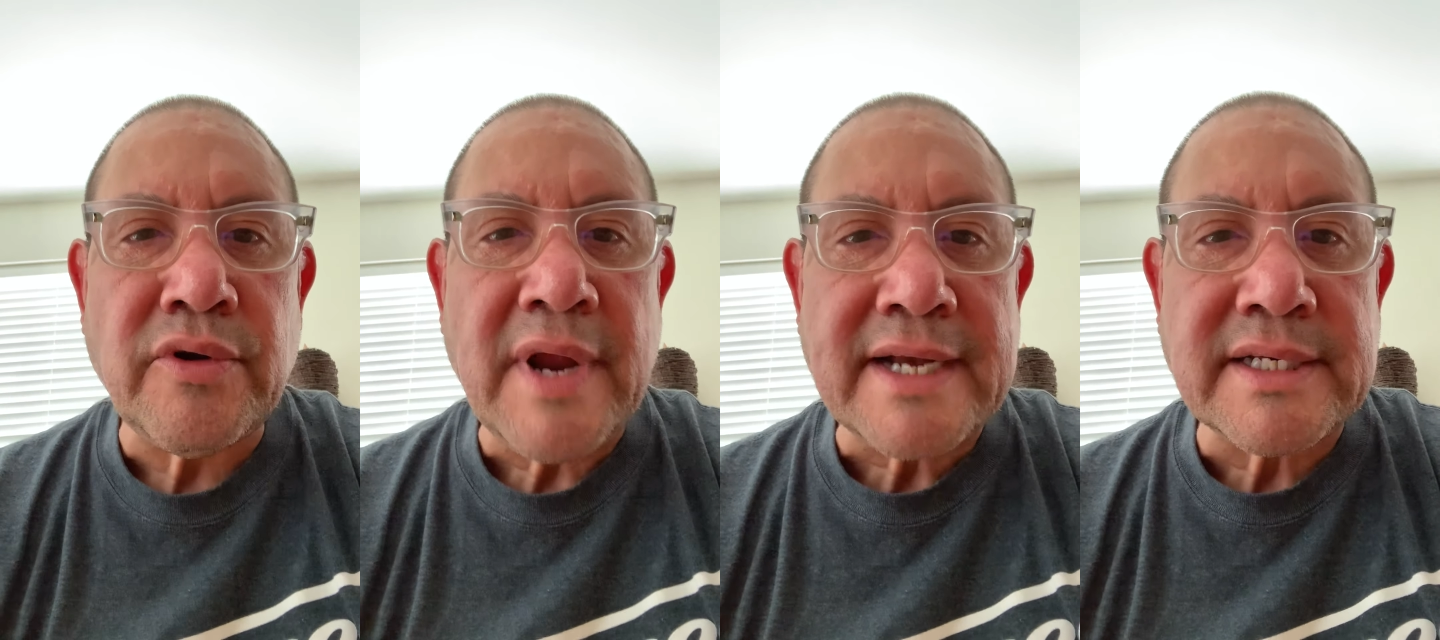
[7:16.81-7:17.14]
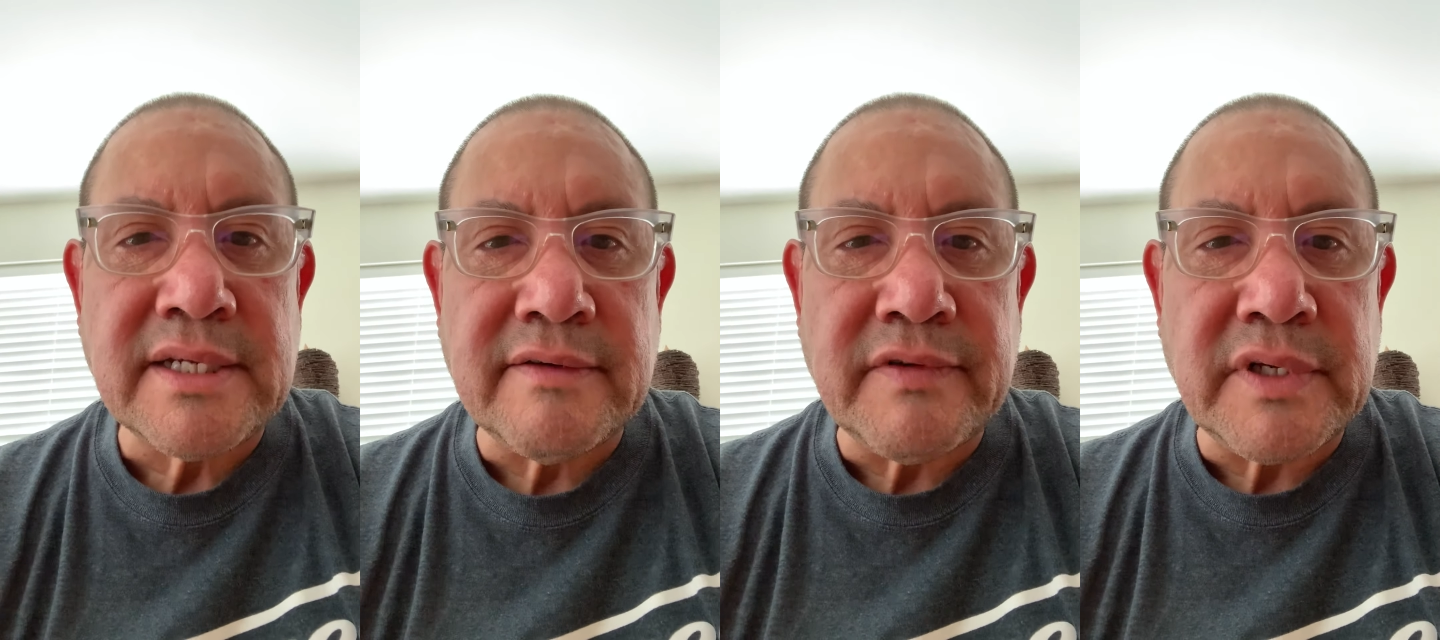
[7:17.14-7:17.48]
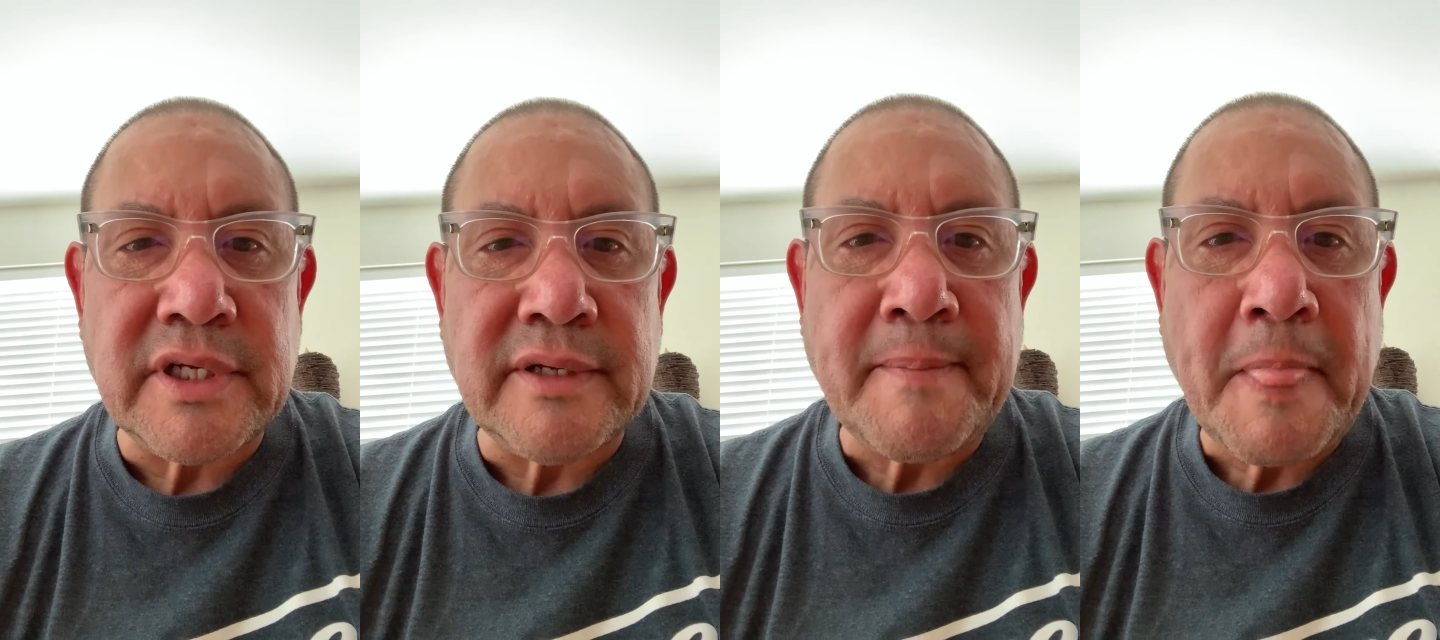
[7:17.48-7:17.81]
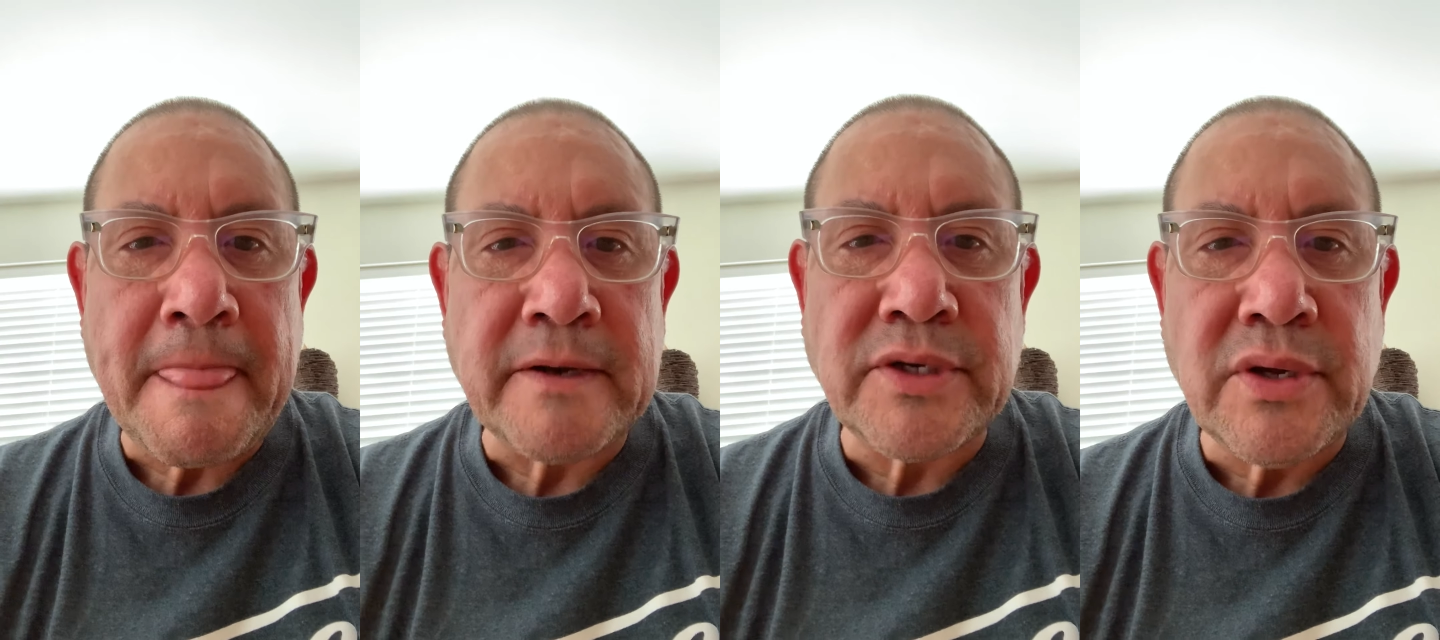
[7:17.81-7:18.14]
activity.
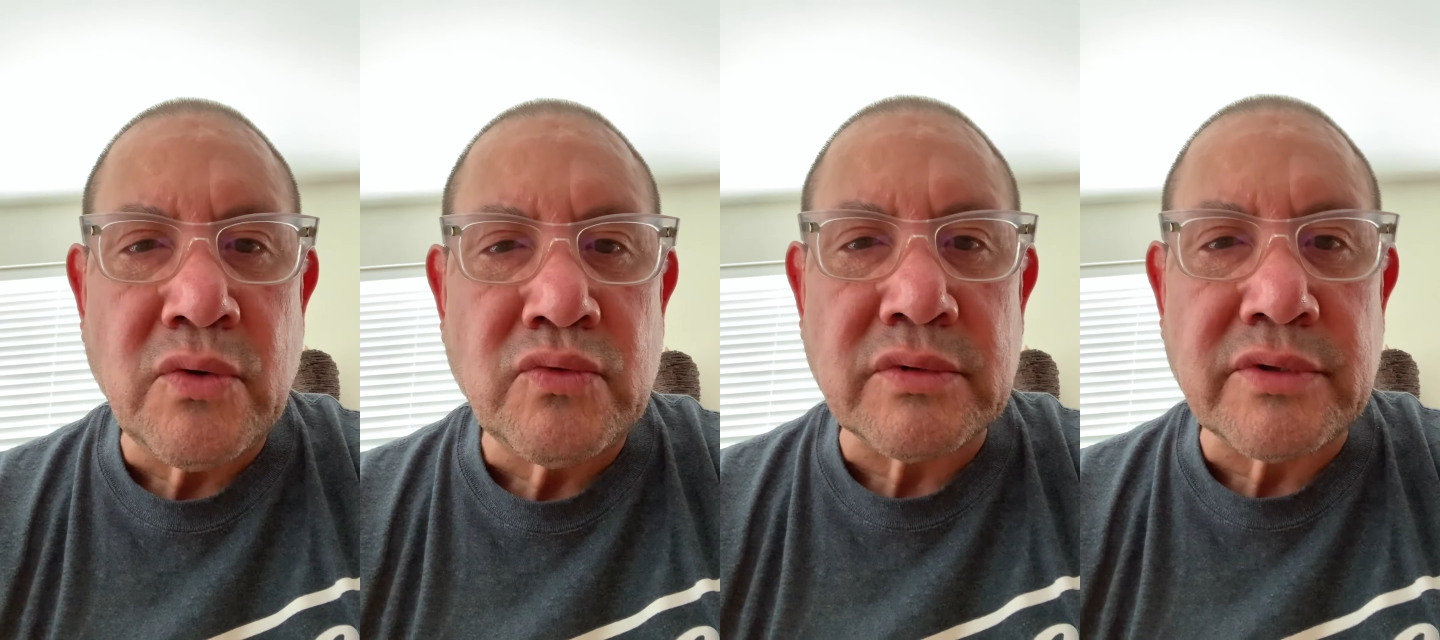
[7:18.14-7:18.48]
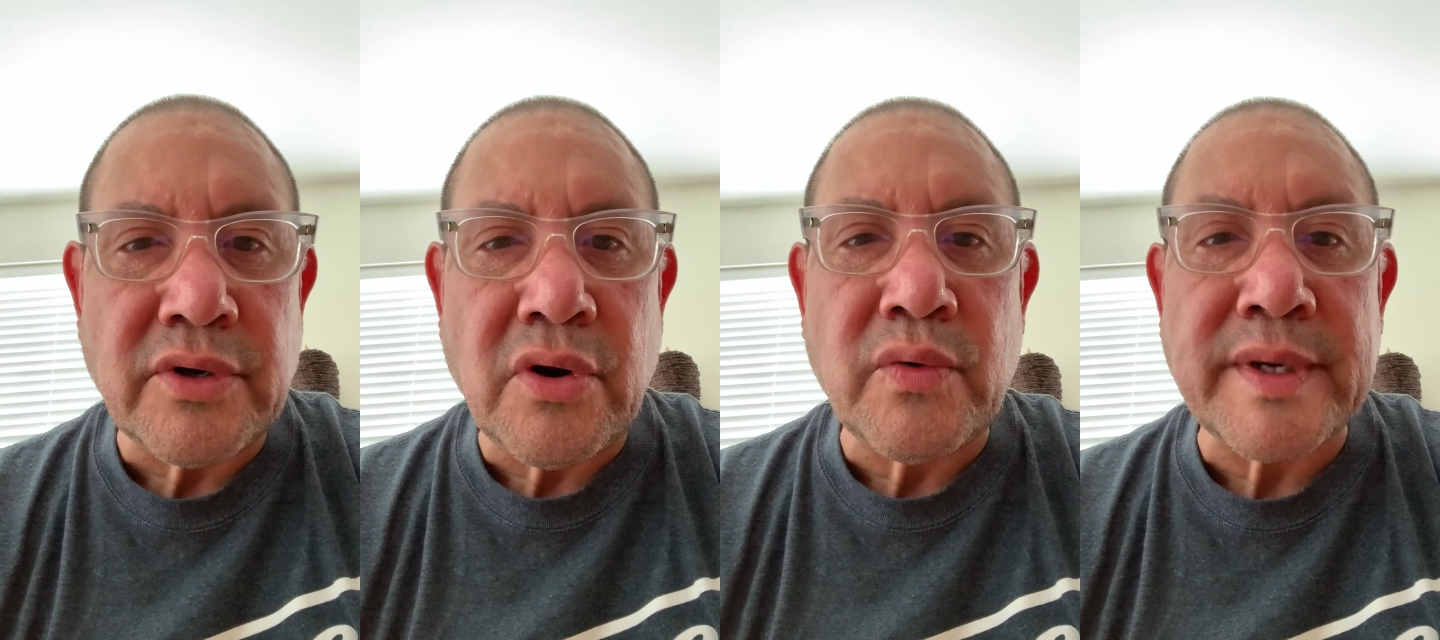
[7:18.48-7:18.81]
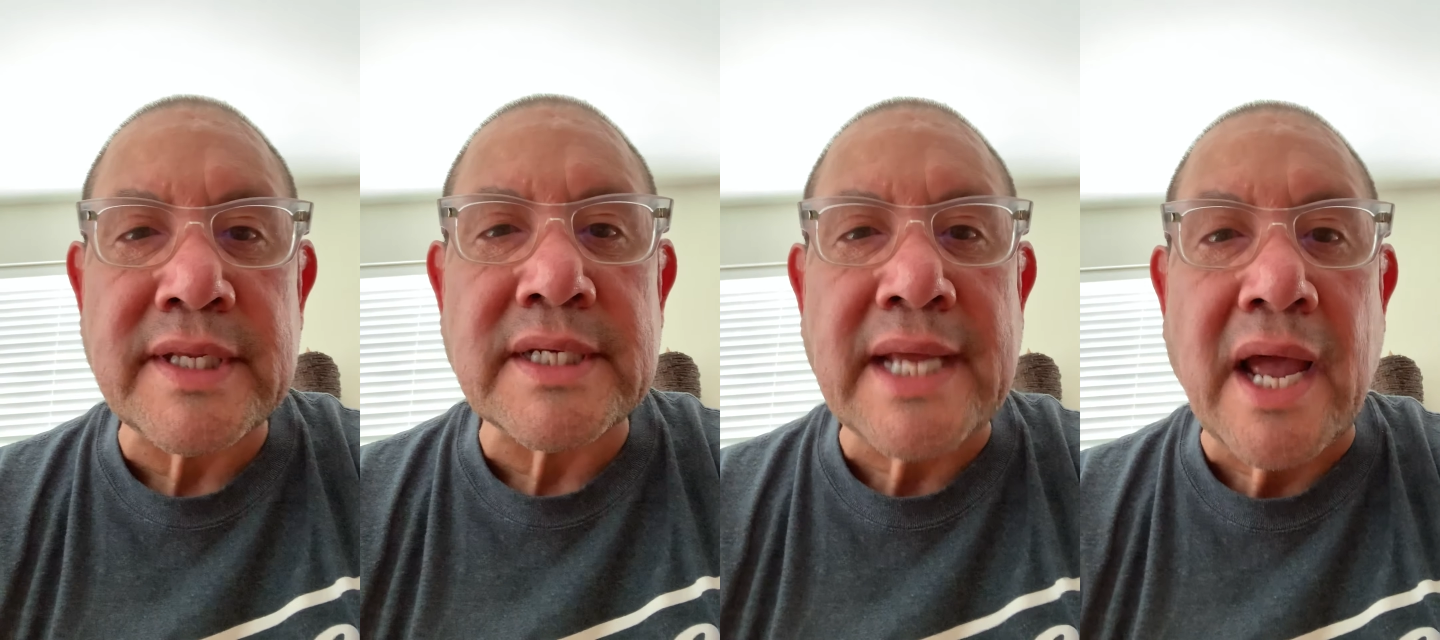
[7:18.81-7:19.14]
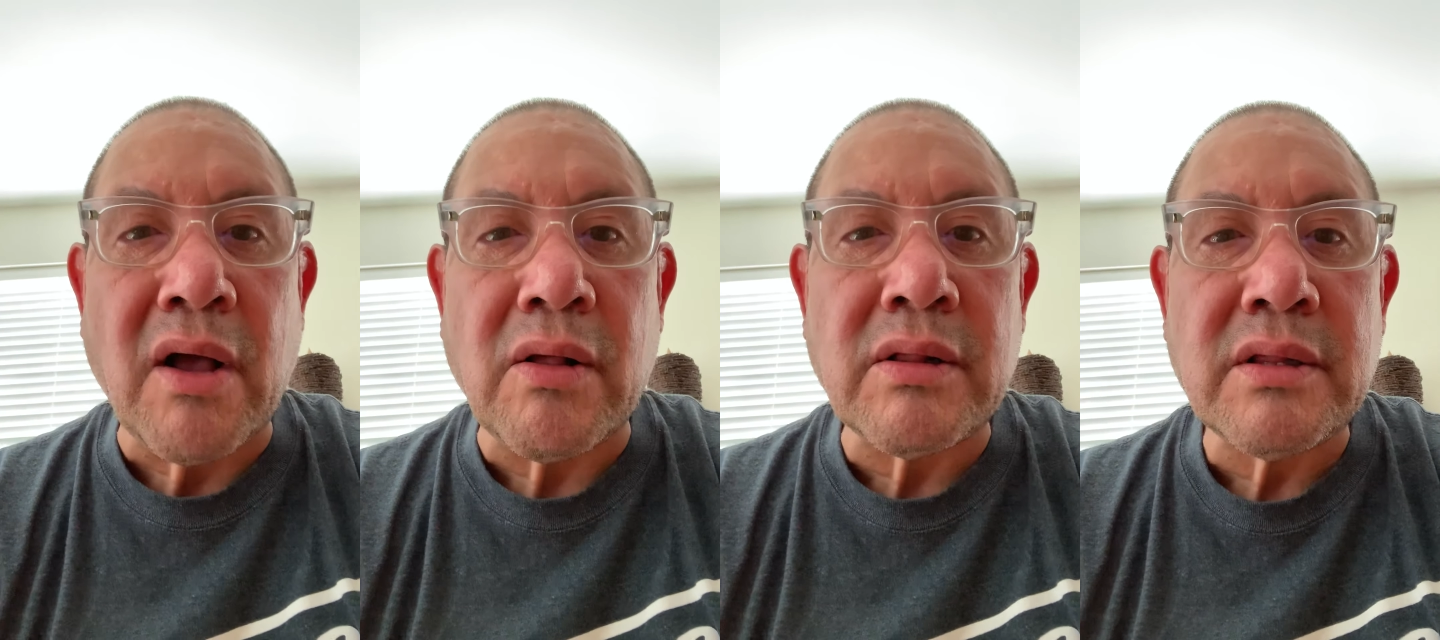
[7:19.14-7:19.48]
Don't throw in the
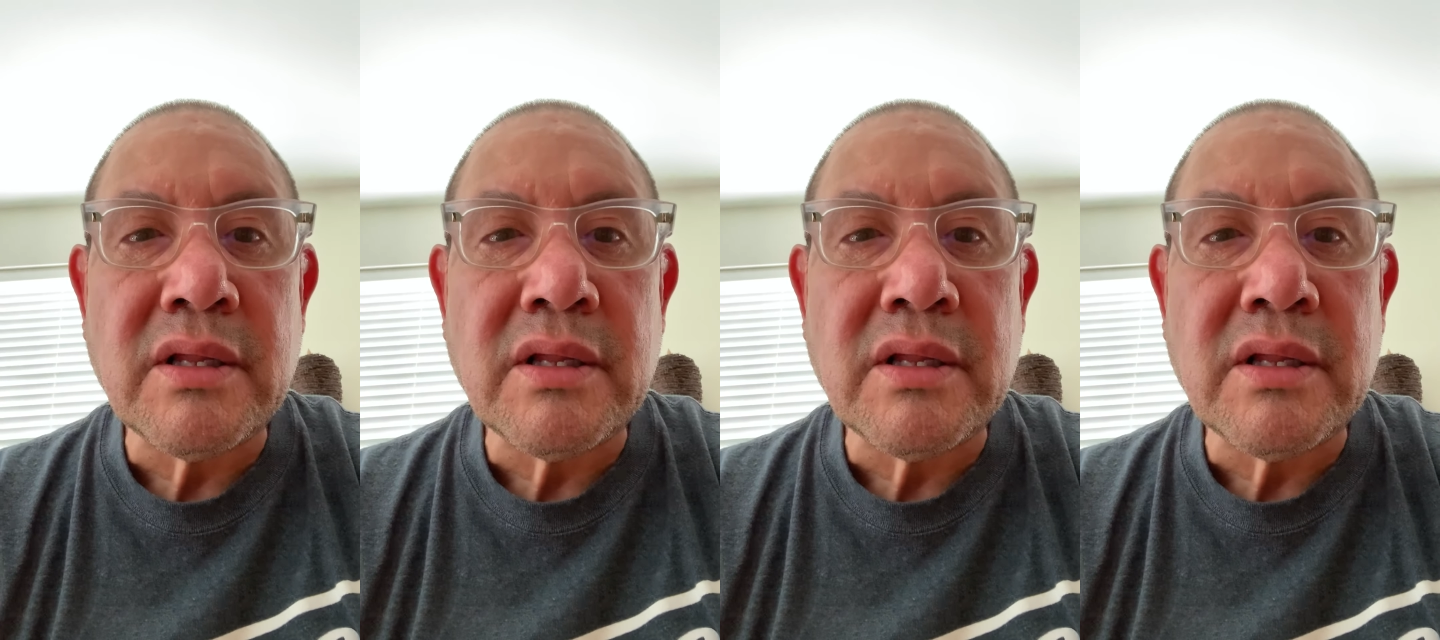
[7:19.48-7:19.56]
towel.